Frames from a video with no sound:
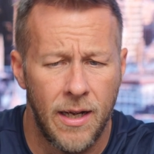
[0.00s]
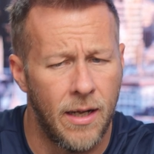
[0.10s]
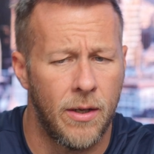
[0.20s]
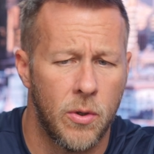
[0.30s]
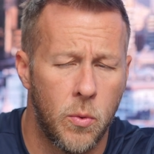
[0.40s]

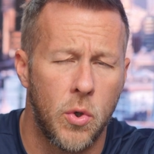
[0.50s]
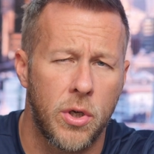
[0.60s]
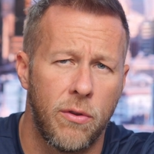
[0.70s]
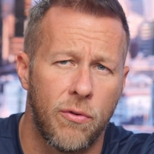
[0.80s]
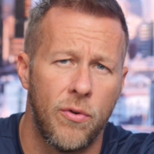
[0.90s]
I'm going to
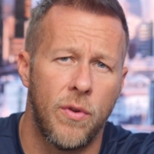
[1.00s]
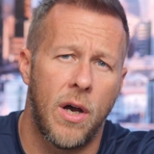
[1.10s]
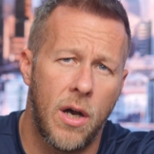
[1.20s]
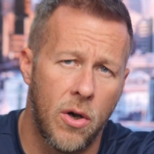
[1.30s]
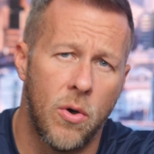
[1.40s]
walk you through the
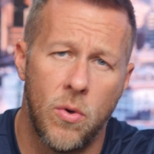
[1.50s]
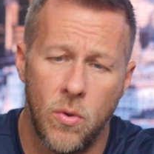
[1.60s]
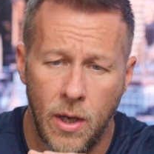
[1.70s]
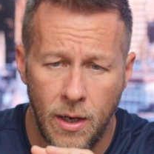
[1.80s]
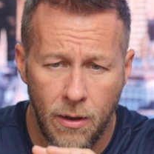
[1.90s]

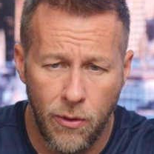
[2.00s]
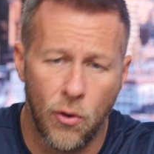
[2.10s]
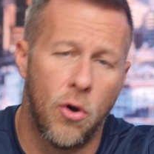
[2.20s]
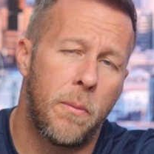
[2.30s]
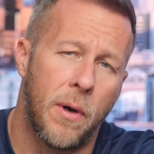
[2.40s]
whole
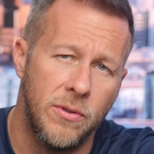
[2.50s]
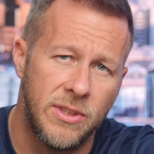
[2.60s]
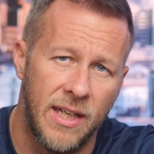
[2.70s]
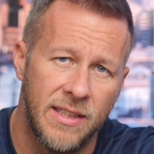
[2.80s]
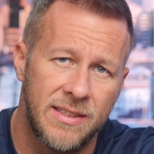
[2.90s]
thought
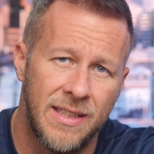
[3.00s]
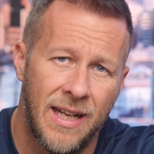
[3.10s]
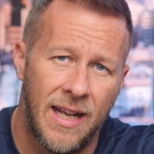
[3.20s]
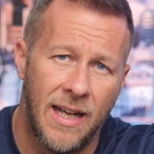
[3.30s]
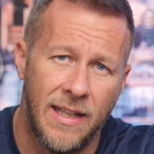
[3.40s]
process
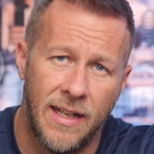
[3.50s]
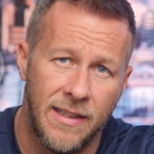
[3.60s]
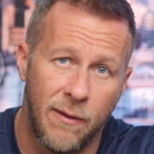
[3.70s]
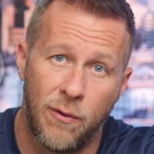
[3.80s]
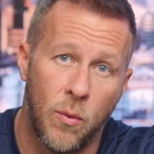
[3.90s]
and
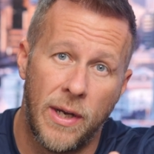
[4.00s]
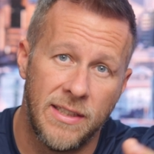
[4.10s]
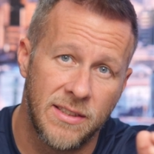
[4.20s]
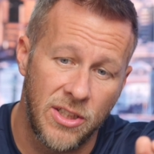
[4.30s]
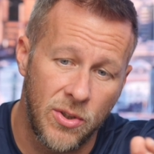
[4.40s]
then different
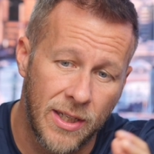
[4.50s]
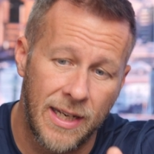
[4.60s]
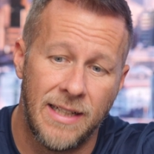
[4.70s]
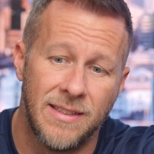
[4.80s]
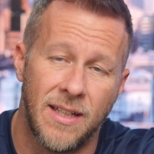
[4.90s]
ways that you could
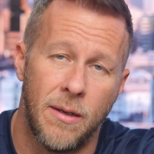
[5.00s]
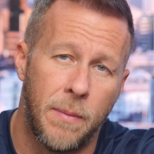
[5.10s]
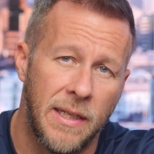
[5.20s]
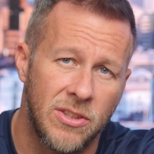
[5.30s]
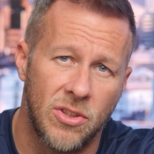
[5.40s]
enter
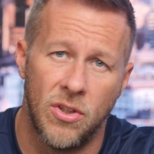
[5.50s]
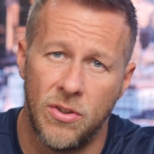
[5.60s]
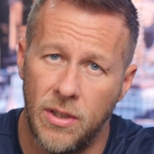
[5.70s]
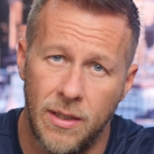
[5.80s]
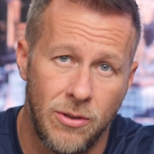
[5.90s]
based
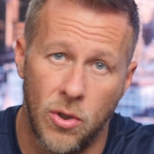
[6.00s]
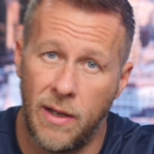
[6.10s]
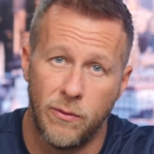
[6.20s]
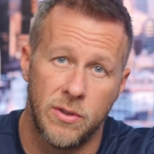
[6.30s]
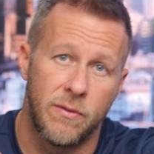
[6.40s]
on your
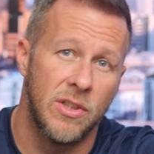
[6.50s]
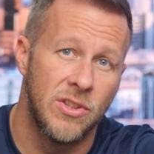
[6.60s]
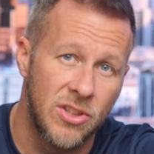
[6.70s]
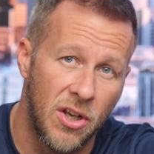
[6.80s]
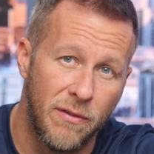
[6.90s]
levels of
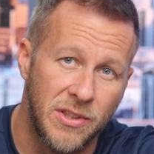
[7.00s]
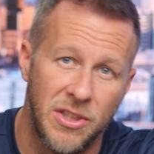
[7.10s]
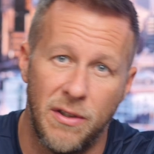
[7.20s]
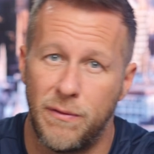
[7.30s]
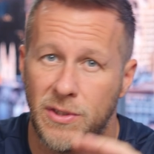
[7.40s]

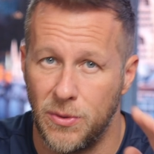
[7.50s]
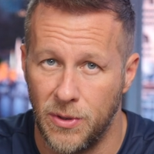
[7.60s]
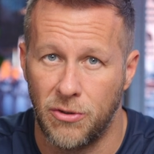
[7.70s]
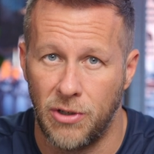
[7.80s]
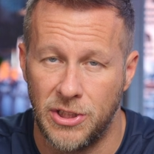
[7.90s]
conservative to
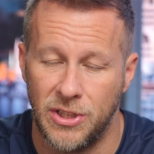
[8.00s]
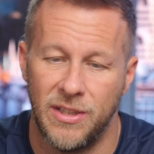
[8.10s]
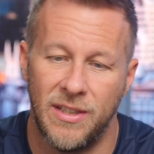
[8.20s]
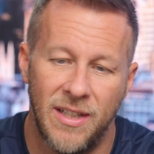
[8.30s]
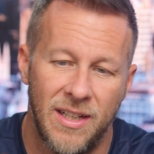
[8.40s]

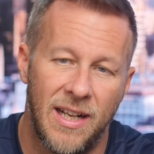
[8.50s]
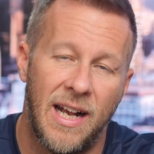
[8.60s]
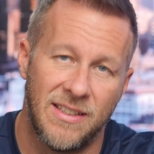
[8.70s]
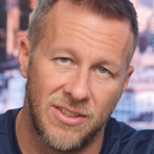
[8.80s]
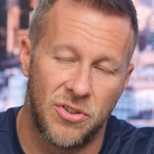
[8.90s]
aggression
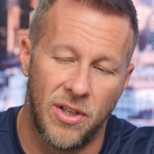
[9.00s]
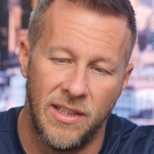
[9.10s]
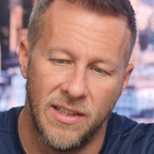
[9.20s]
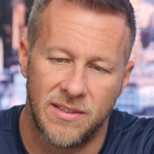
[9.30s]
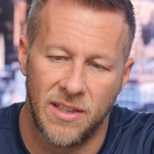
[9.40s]
as a
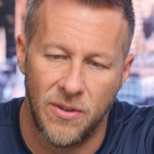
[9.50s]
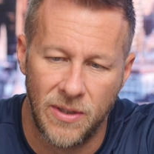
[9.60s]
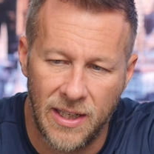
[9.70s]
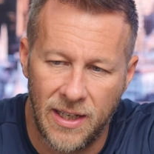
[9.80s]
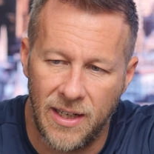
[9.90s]
trader. So
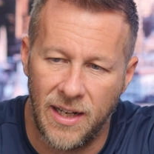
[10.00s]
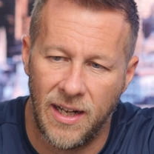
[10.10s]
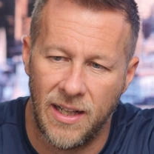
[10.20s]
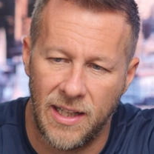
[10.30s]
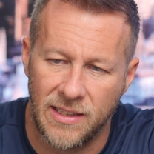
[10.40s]

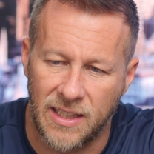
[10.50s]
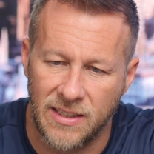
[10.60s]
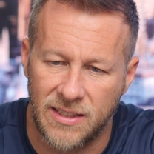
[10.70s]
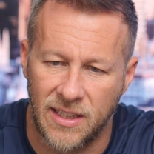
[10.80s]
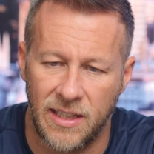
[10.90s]
let's
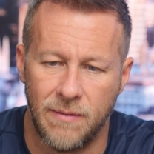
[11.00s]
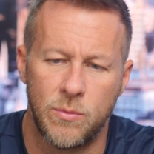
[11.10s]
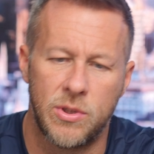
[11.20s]
get stuck in.